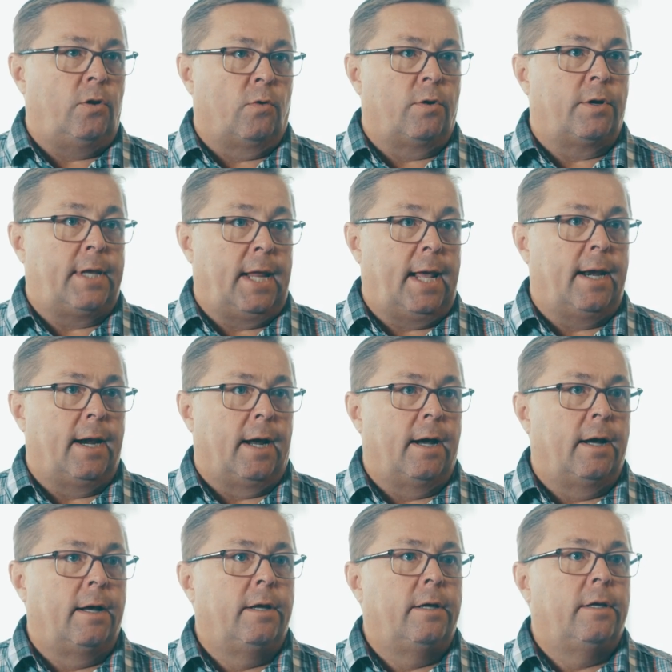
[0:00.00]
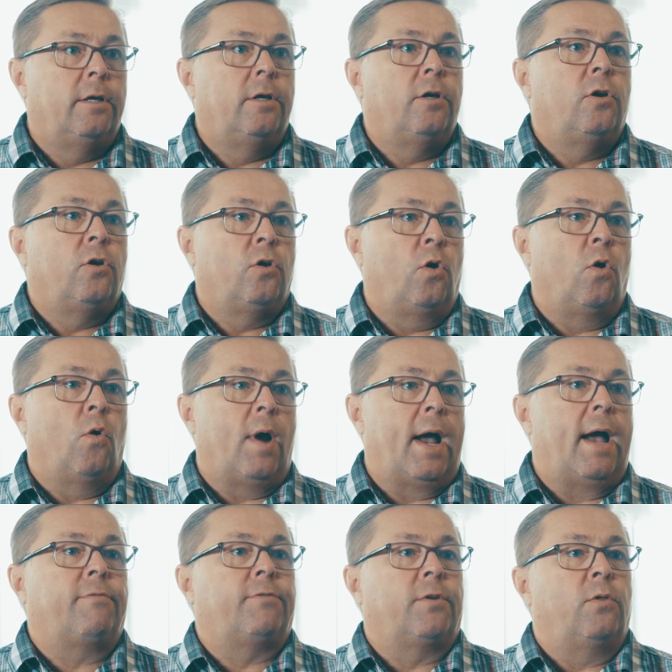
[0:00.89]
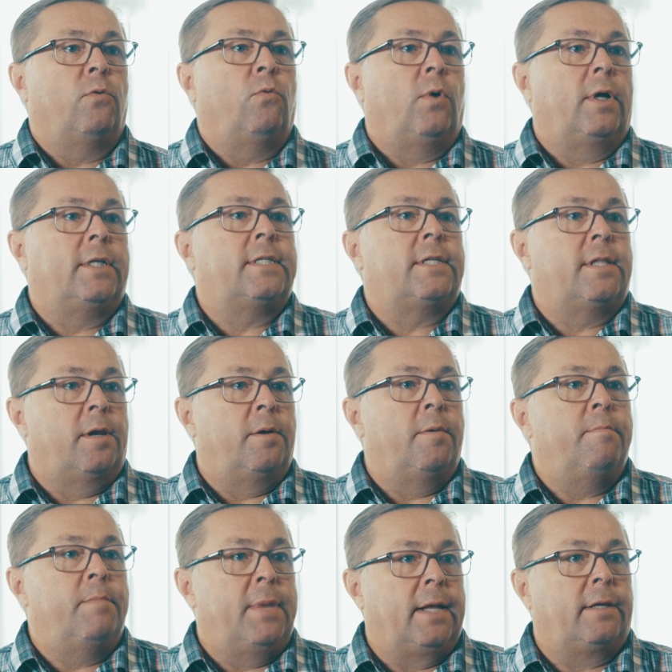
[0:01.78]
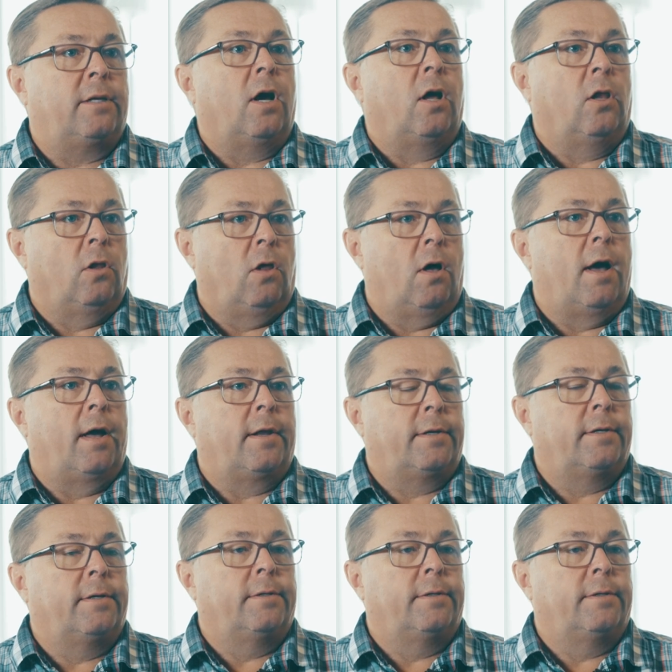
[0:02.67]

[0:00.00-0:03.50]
your data, go after the ones that emit a lot?